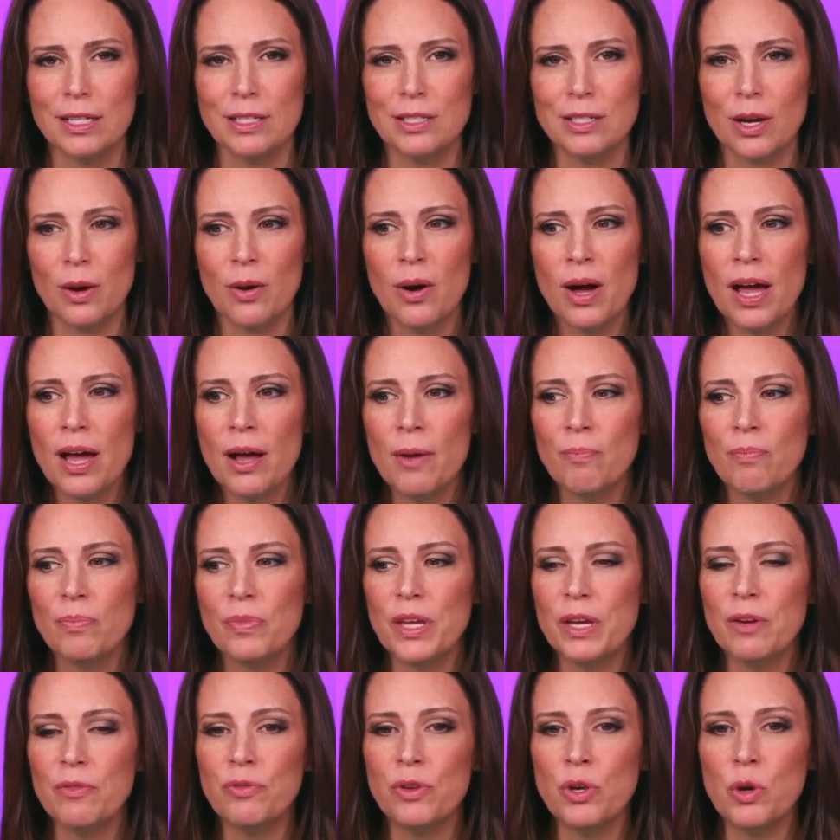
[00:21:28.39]
So
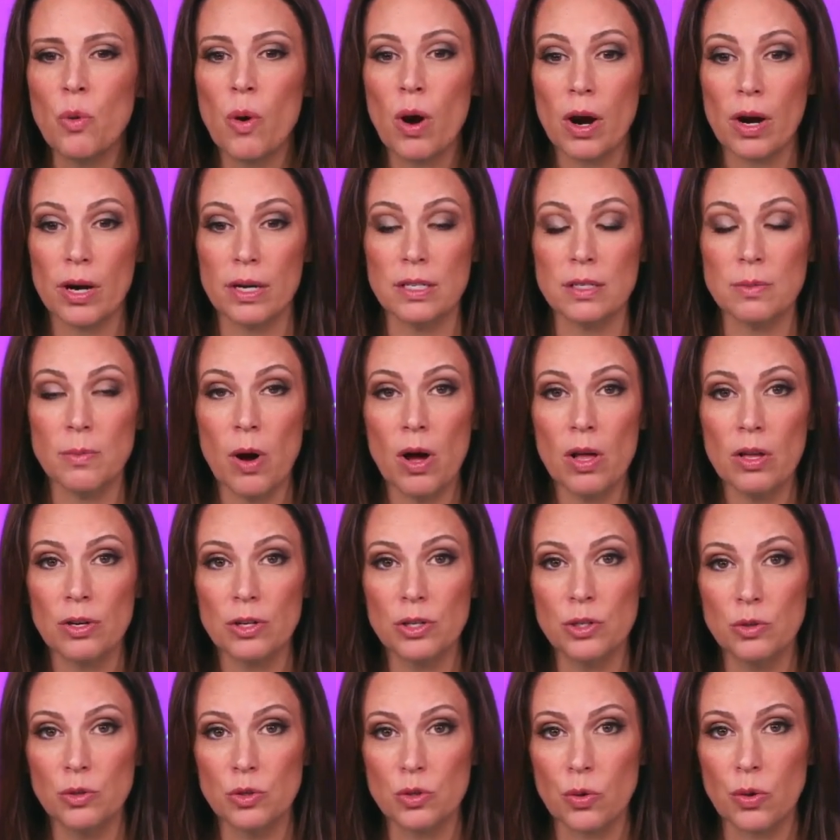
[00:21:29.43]
if you are a smaller
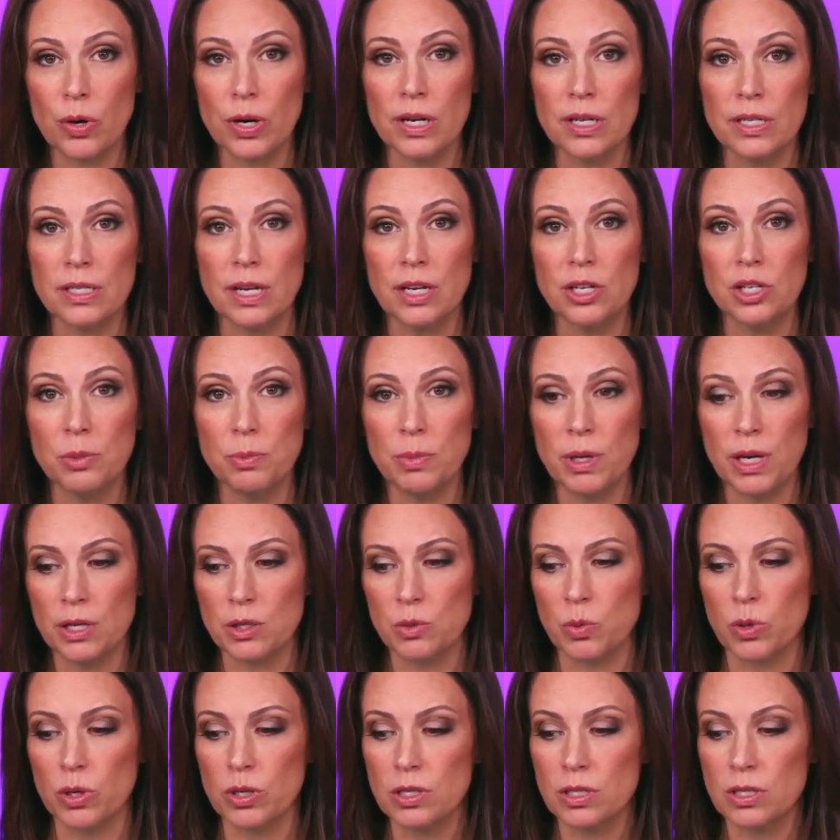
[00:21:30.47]
news organization, because
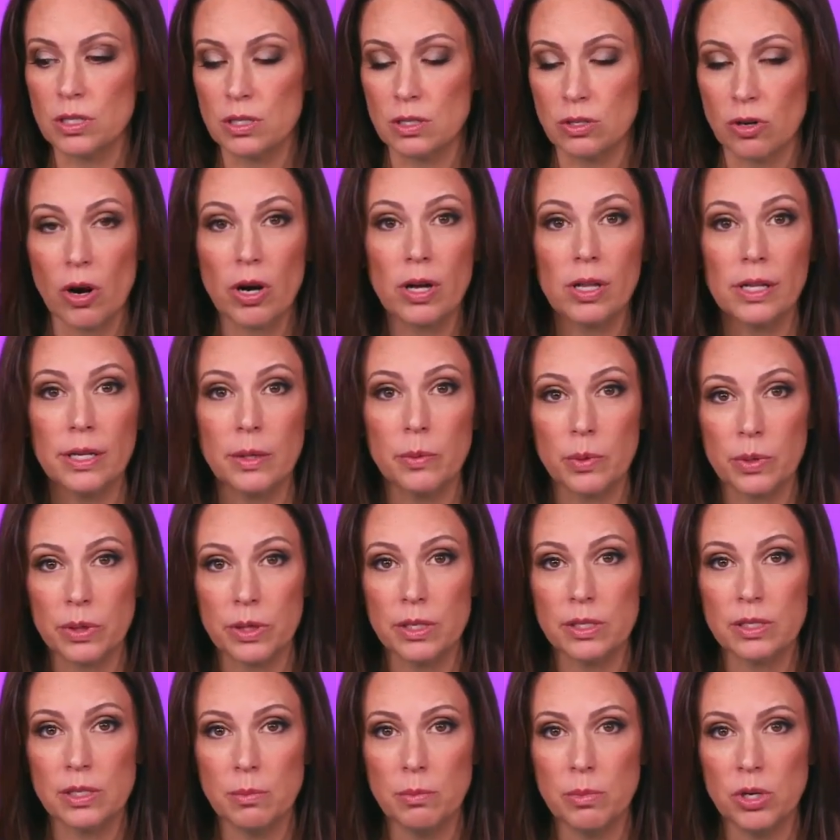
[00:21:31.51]
we're struggling with
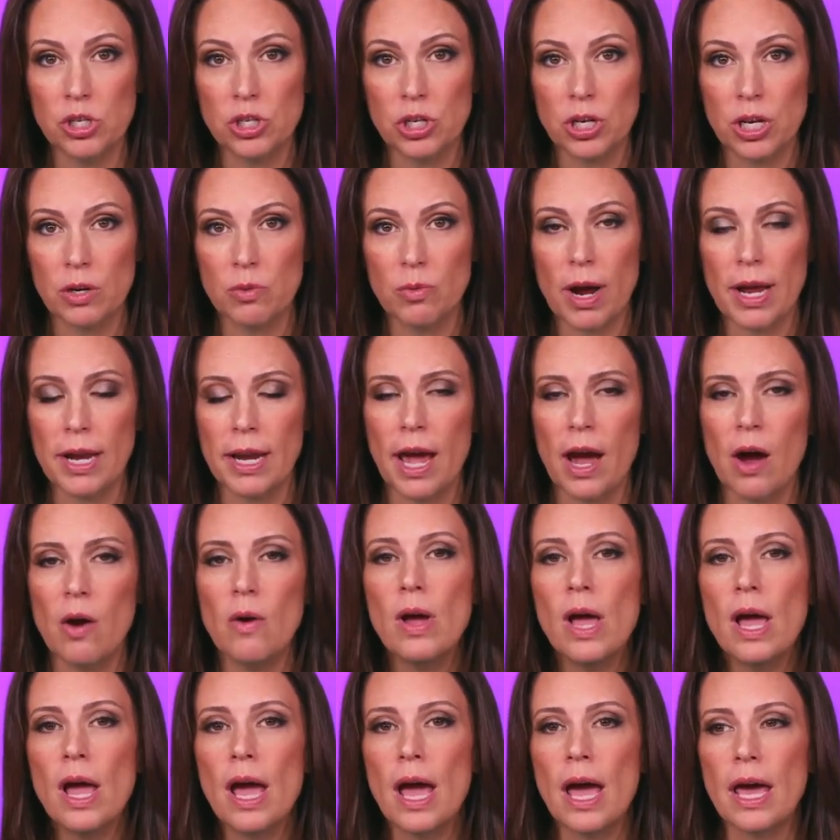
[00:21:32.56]
this in Michigan right now,
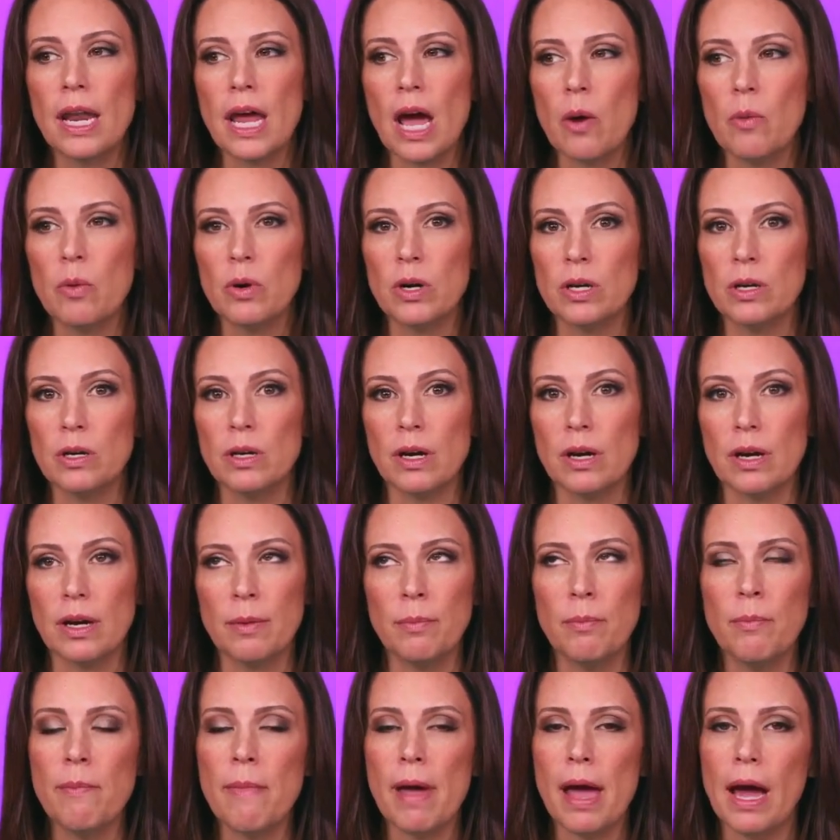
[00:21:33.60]
and I would
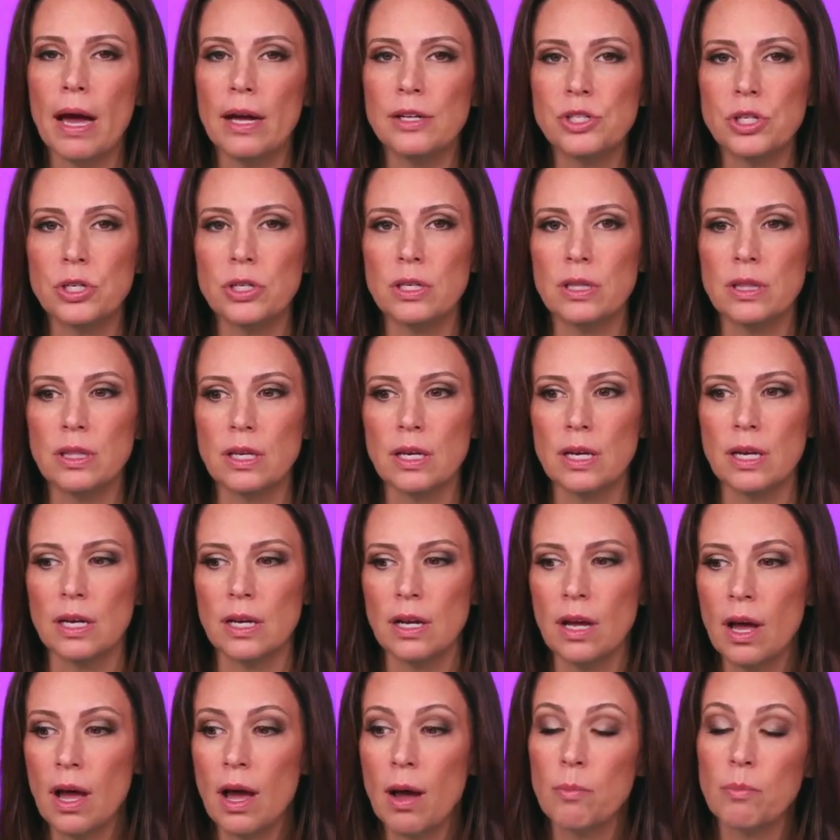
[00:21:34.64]
imagine that
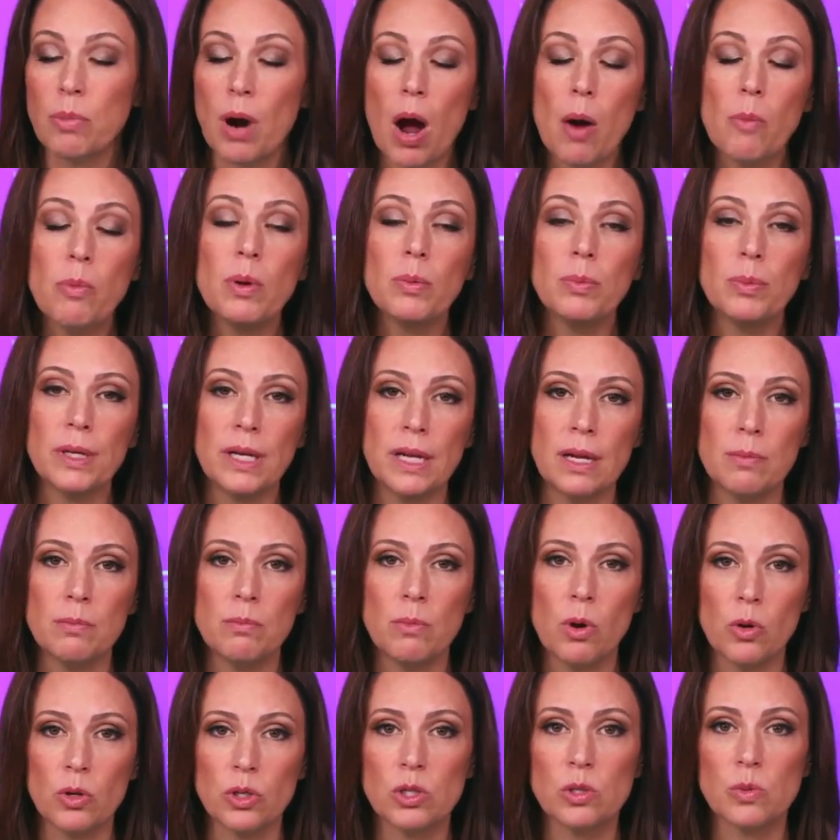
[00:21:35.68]
probably in
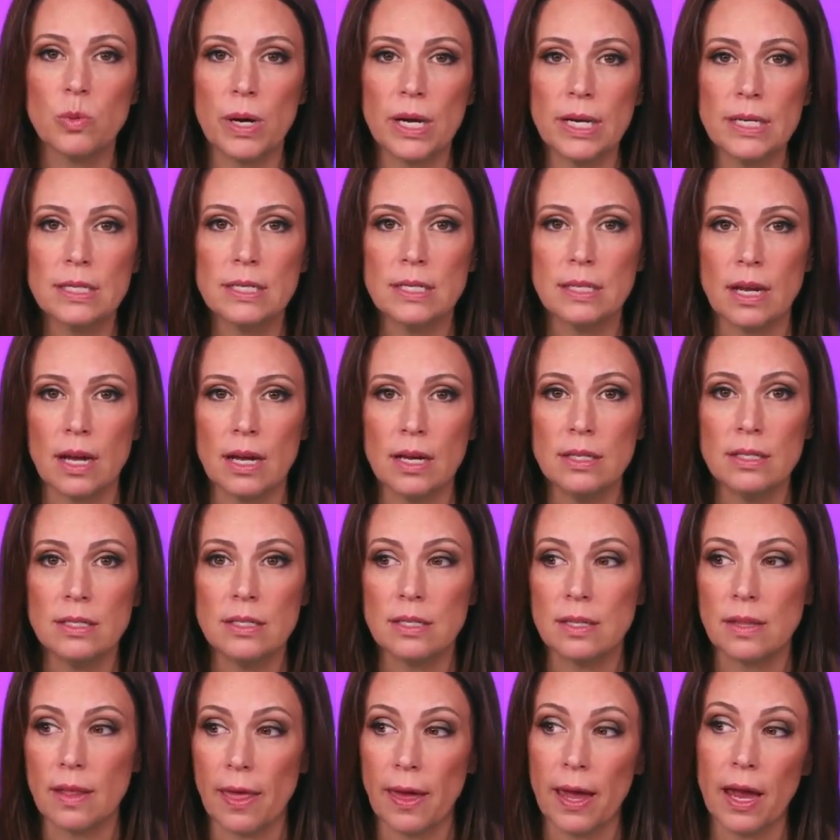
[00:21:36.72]
most swing states,
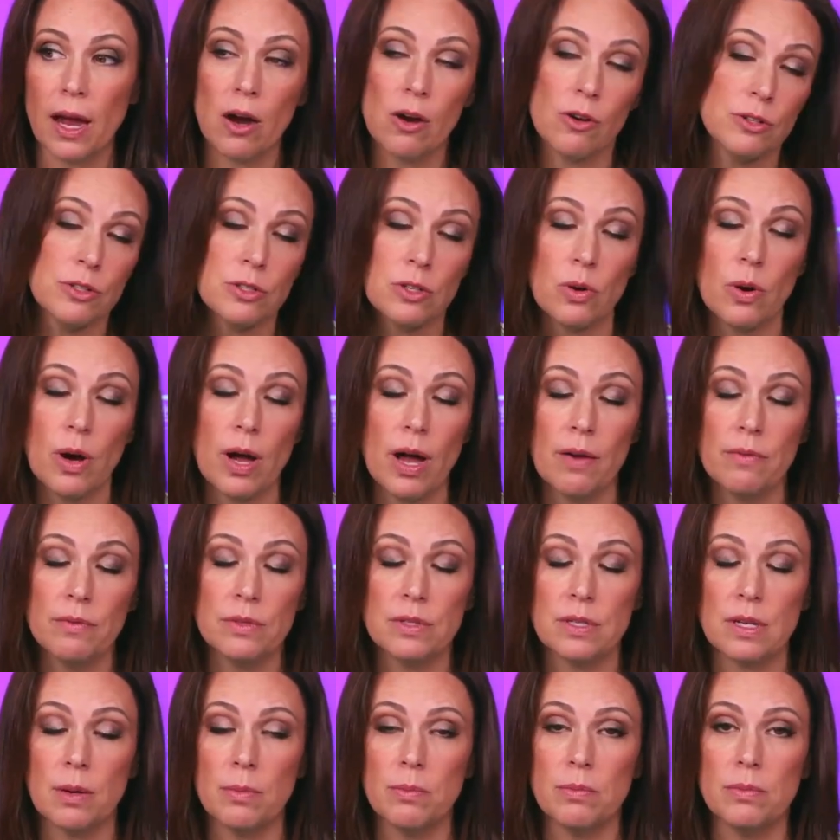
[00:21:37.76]
they also have
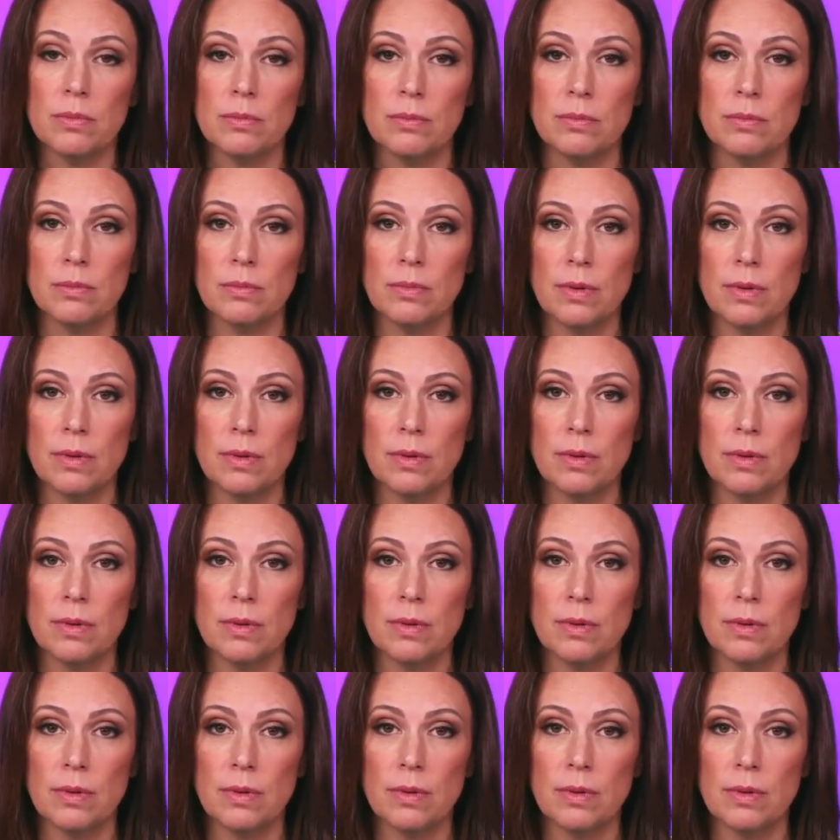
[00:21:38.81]
some